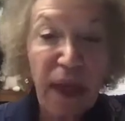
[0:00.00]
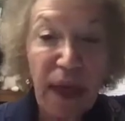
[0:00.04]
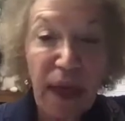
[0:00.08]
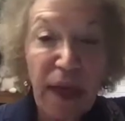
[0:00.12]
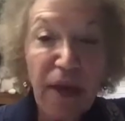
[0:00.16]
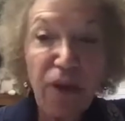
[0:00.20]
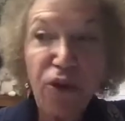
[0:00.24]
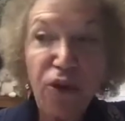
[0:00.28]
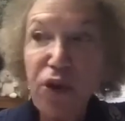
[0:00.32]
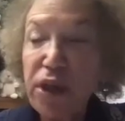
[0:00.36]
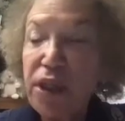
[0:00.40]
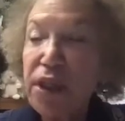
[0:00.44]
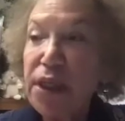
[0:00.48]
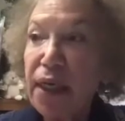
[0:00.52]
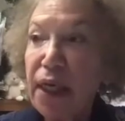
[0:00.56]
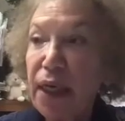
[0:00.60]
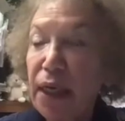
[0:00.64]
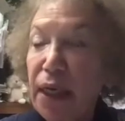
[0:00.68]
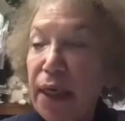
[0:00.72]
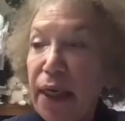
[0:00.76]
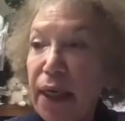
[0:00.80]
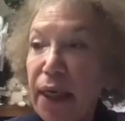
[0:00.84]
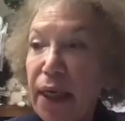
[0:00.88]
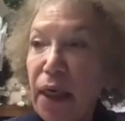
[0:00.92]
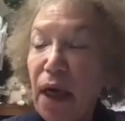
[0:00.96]

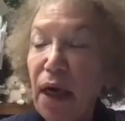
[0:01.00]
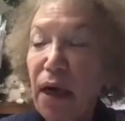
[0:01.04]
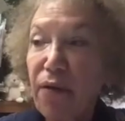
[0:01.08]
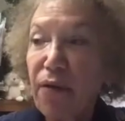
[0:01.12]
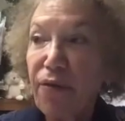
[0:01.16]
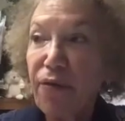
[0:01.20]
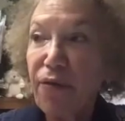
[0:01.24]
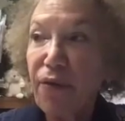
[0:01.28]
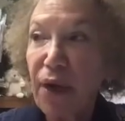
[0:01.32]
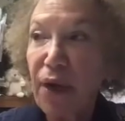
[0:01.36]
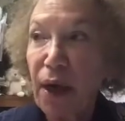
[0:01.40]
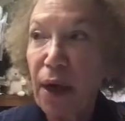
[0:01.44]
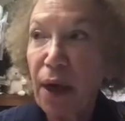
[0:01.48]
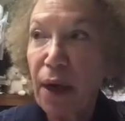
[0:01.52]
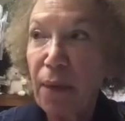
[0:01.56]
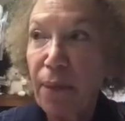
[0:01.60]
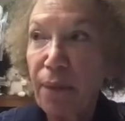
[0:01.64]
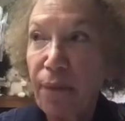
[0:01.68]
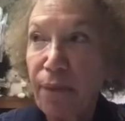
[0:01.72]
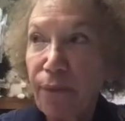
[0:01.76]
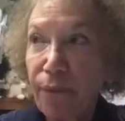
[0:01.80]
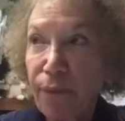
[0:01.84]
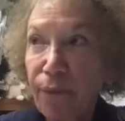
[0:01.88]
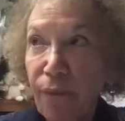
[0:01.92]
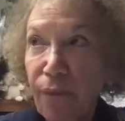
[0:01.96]
Interestingly enough,
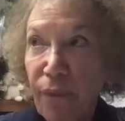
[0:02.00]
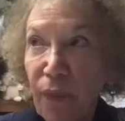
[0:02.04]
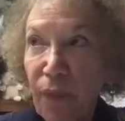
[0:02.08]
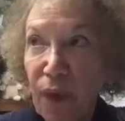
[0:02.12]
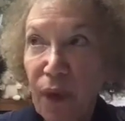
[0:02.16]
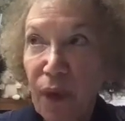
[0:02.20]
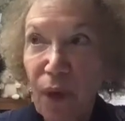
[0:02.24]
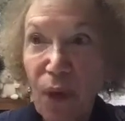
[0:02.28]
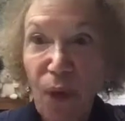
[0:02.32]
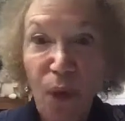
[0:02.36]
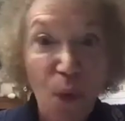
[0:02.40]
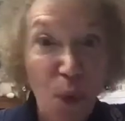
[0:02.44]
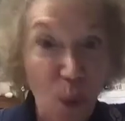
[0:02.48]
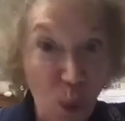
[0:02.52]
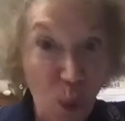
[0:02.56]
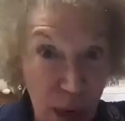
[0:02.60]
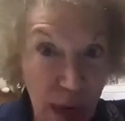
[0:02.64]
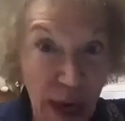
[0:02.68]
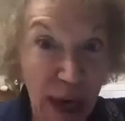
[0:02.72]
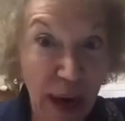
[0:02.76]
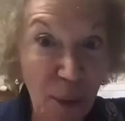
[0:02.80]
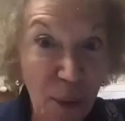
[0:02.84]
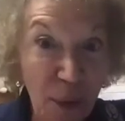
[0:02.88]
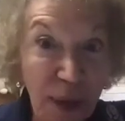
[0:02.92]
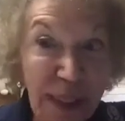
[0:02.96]
when
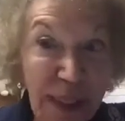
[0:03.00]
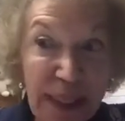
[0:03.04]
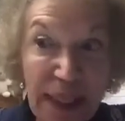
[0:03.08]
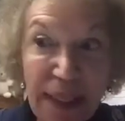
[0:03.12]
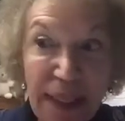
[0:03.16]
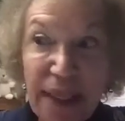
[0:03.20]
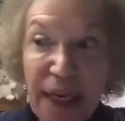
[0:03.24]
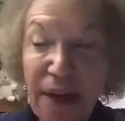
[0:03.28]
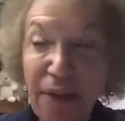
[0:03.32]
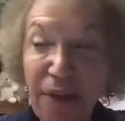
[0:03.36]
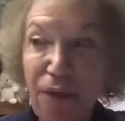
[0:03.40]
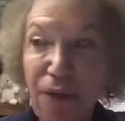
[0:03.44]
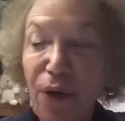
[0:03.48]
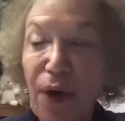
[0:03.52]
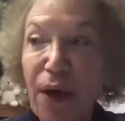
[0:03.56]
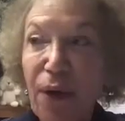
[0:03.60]
I was in Denver,